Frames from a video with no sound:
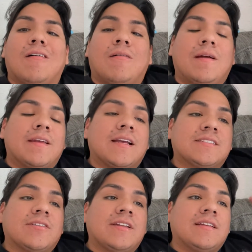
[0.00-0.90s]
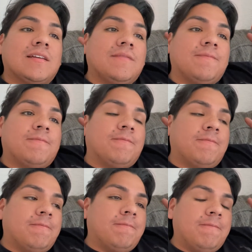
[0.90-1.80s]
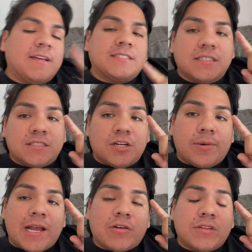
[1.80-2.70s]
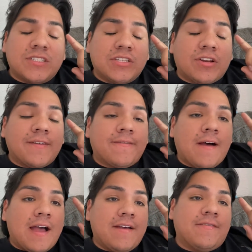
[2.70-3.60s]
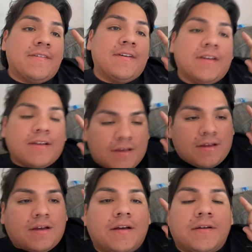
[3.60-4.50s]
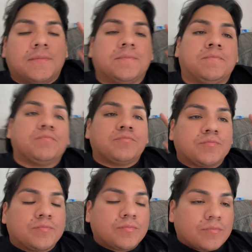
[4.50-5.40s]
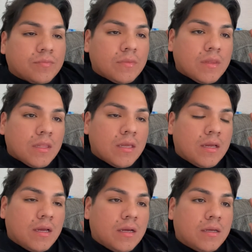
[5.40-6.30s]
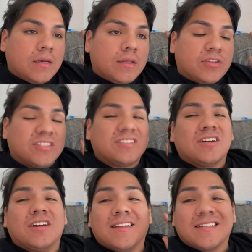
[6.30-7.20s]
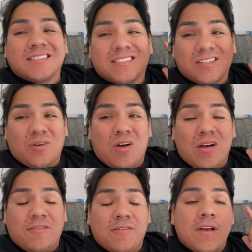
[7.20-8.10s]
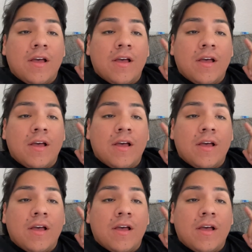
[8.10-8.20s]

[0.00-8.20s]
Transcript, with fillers: All right, you guys, so I did fix the steering rack on the G35. Um, and the steering is still off